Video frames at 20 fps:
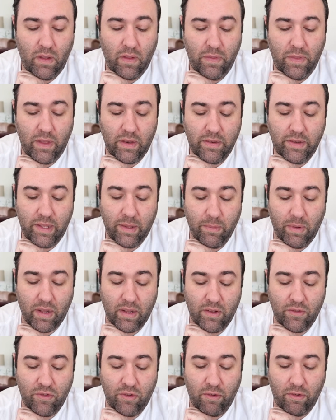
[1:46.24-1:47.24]
Then Team
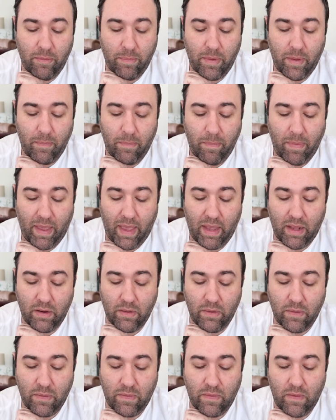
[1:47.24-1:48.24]
Rocket show up and
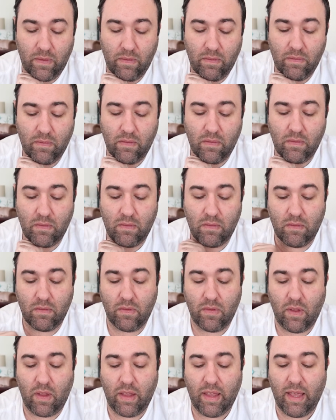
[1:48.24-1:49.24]
battles.
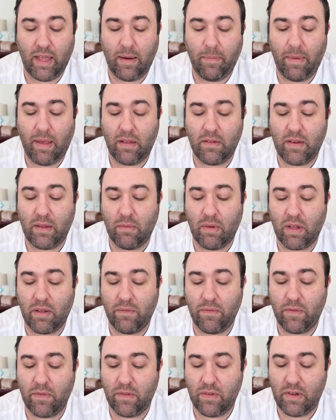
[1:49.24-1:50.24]
So you got about Team
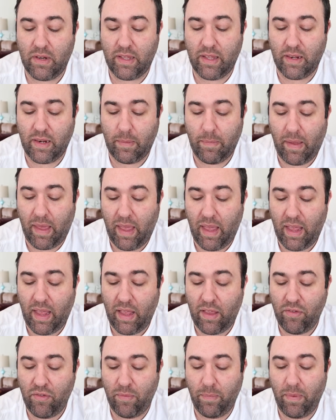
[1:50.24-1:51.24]
Rocket to get the
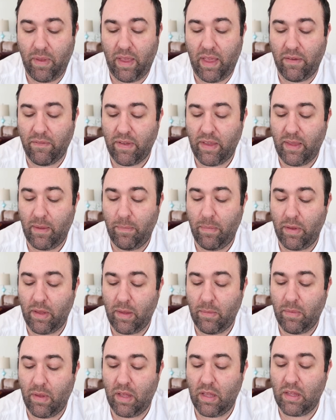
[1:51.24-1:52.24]
badge, but every hit
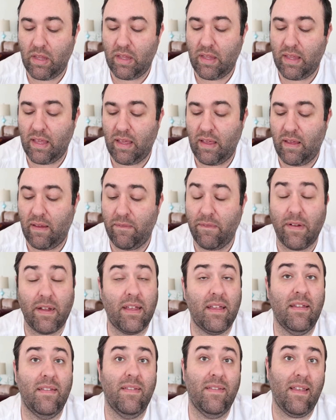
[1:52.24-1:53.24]
Pokemon, you get a
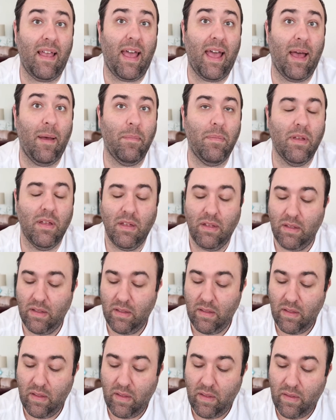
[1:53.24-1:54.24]
freaking zap.
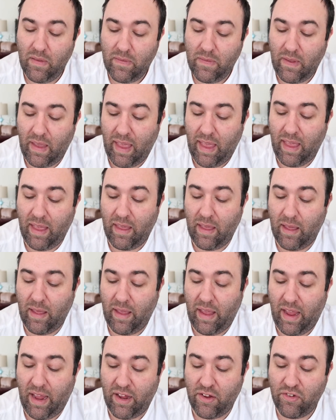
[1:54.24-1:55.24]
So
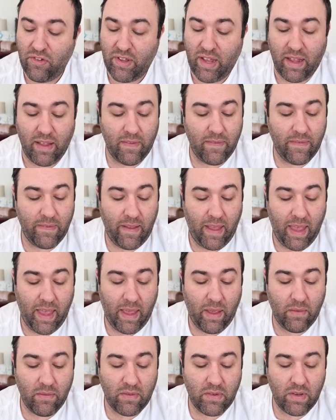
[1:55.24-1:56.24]
Ash got
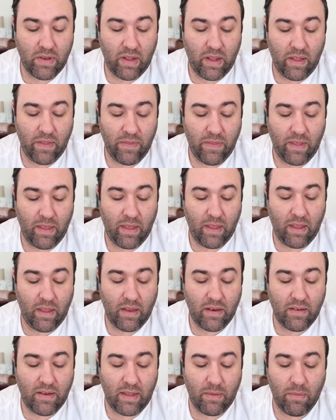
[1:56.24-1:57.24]
zapped, and
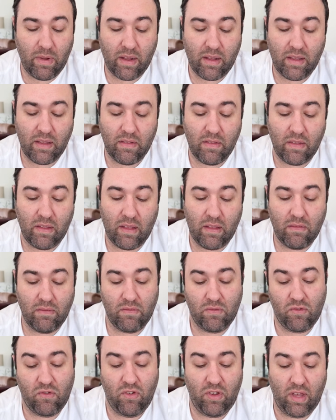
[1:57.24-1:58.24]
then Team Rocket
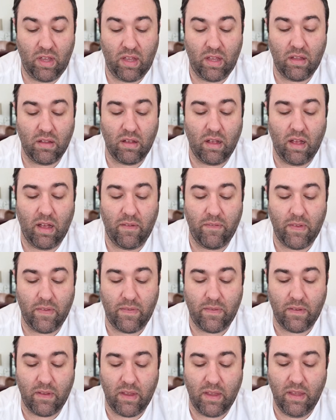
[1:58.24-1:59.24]
cheat,
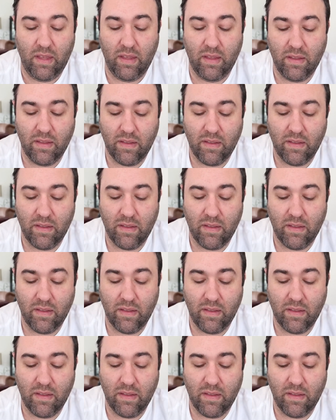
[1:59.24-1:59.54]
obviously.